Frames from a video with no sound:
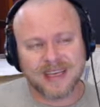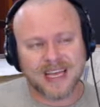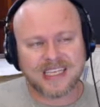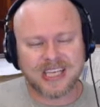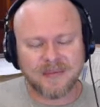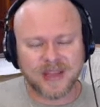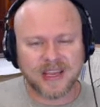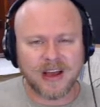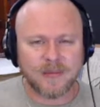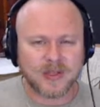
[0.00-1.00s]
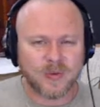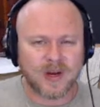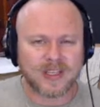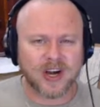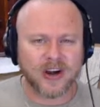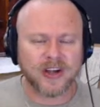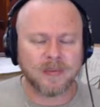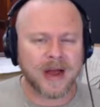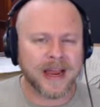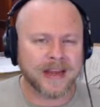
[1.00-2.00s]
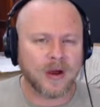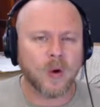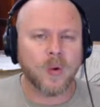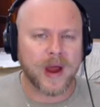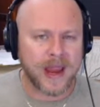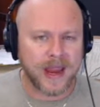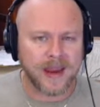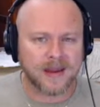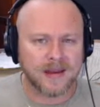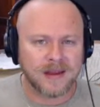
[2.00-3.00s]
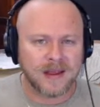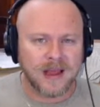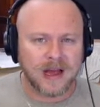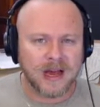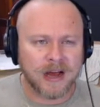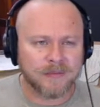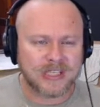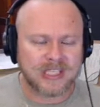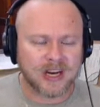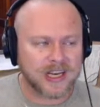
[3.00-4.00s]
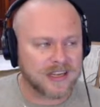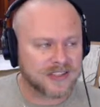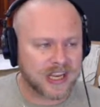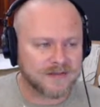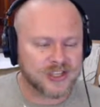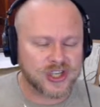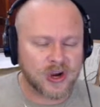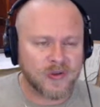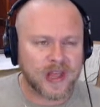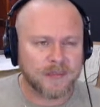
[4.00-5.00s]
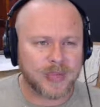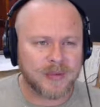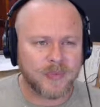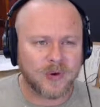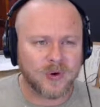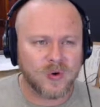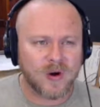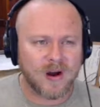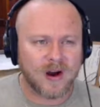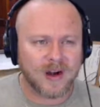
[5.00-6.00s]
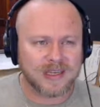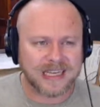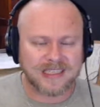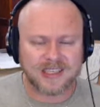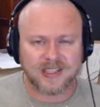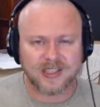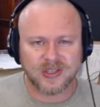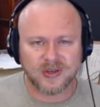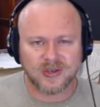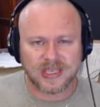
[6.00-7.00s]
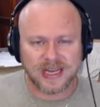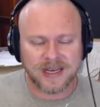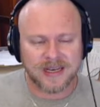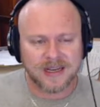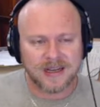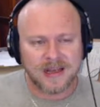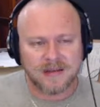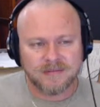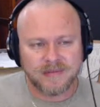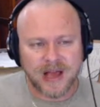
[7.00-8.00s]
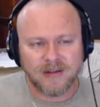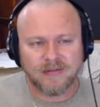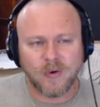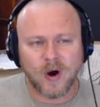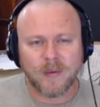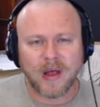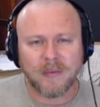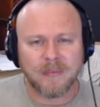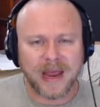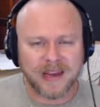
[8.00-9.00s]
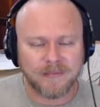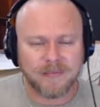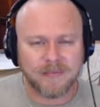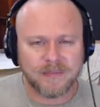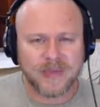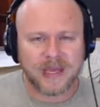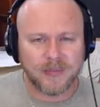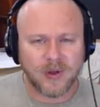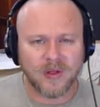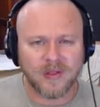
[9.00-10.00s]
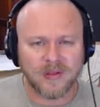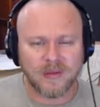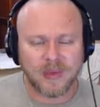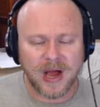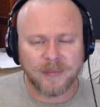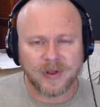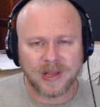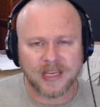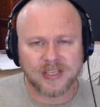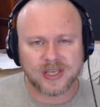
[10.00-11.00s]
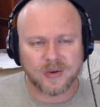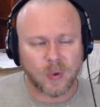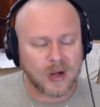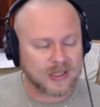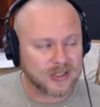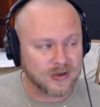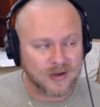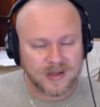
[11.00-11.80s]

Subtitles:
something you almost want to turn your mind away. Studies have shown that people who are destitute and malformed, many people, the population wants to